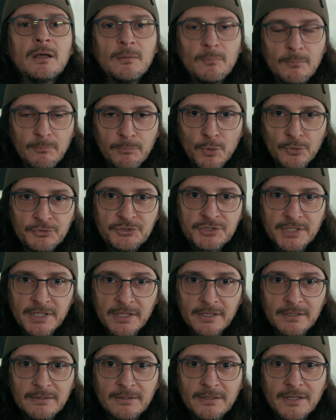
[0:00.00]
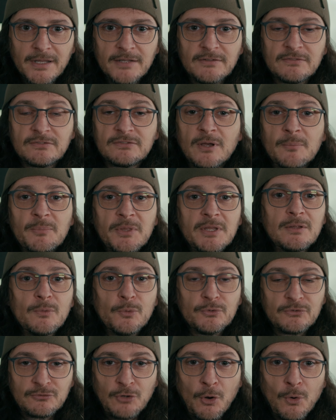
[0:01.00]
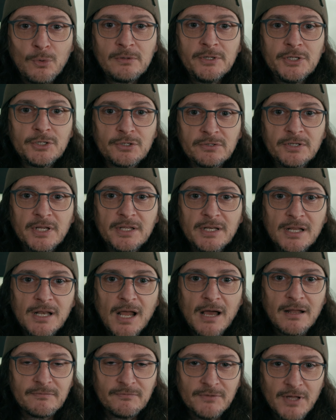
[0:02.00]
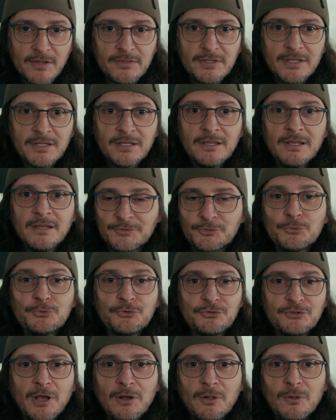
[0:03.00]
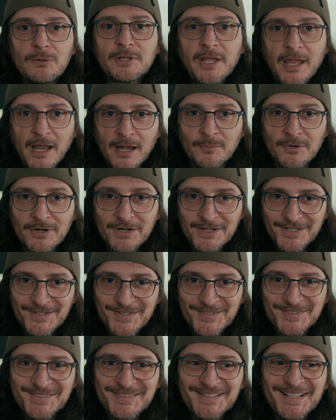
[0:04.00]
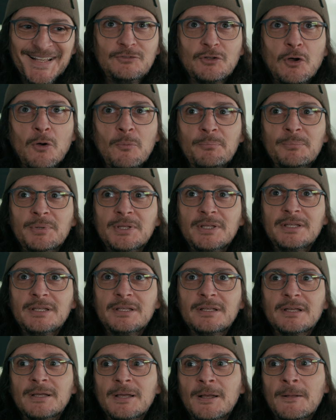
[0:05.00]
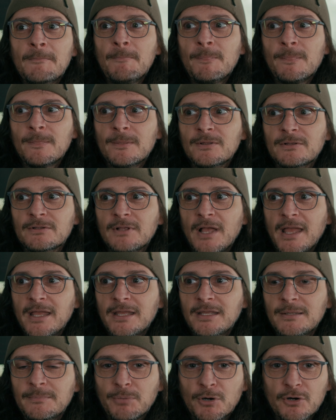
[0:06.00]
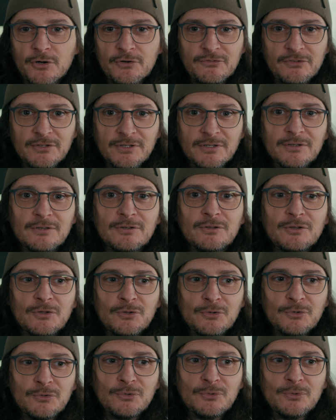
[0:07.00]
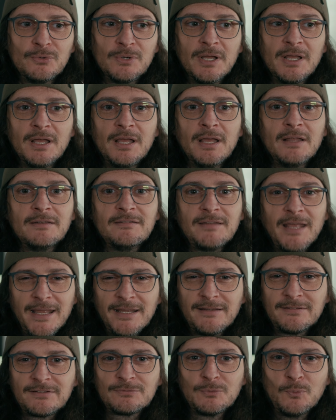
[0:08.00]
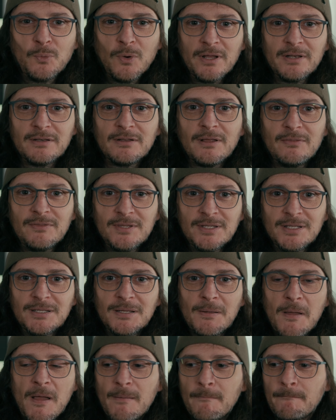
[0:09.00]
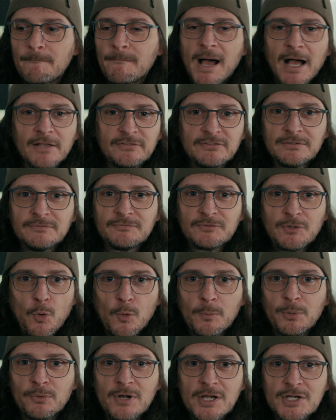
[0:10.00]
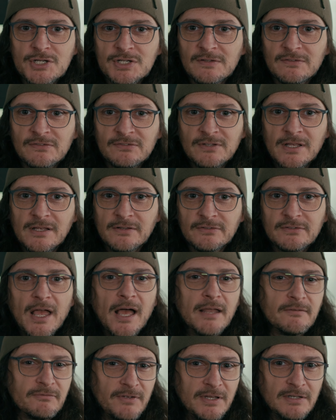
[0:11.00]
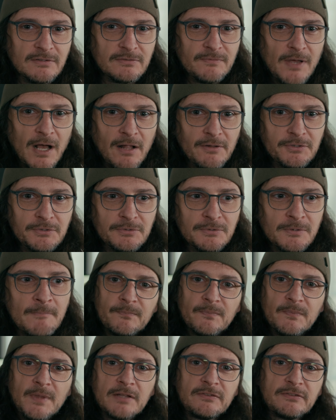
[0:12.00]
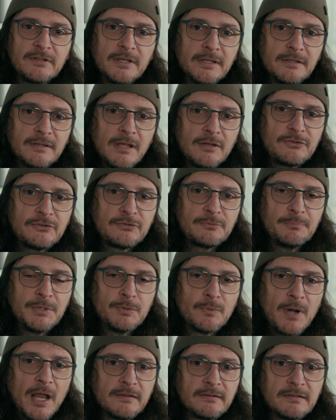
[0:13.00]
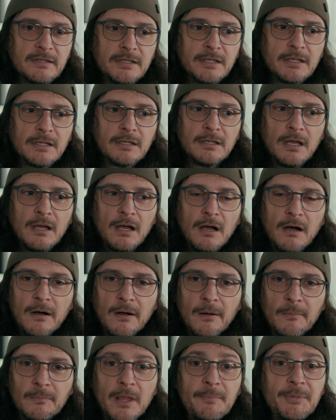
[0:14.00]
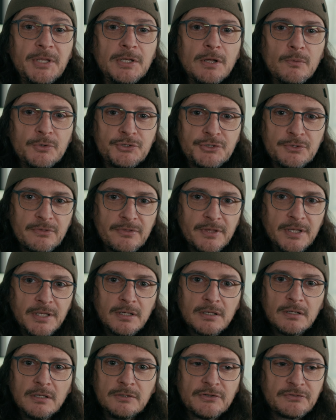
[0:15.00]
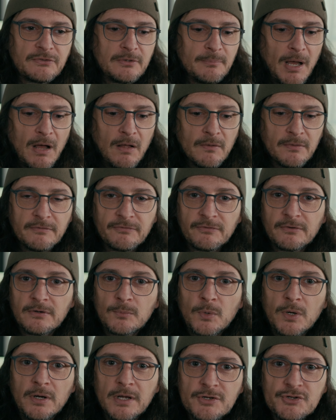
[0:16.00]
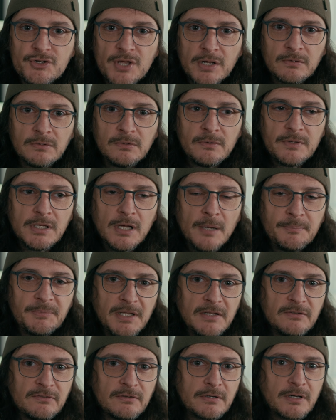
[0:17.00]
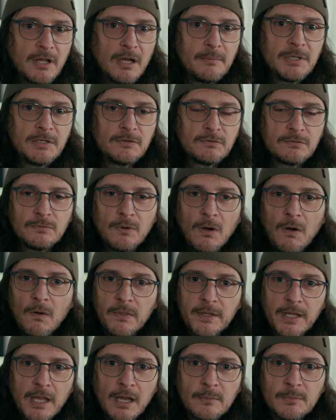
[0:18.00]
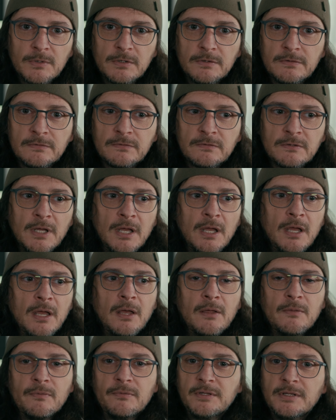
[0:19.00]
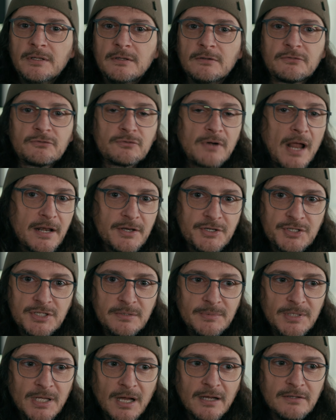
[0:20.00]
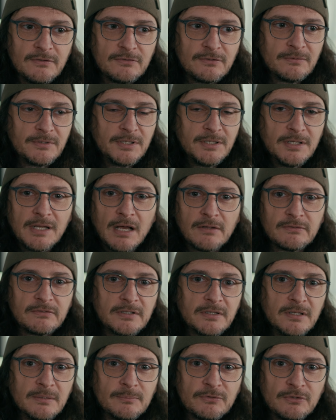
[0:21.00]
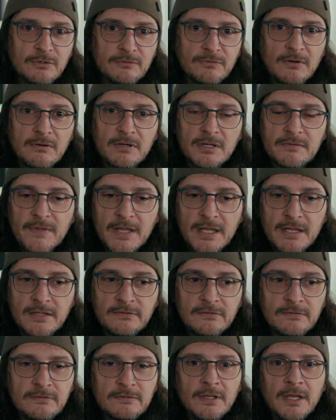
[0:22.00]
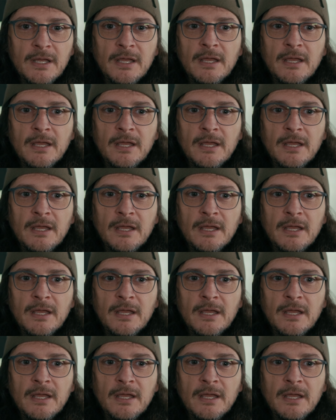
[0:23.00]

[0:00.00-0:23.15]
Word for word: Bullshit. It's something that was totally created out of nothing to sell cameras. Don't be a person who takes what the massive corporation says at face value. That's it. That's just me ranting. Let me know what you think just about the firmware in general, the updates that are coming to all the cameras, the strategy behind Sony announcing them so far in advance,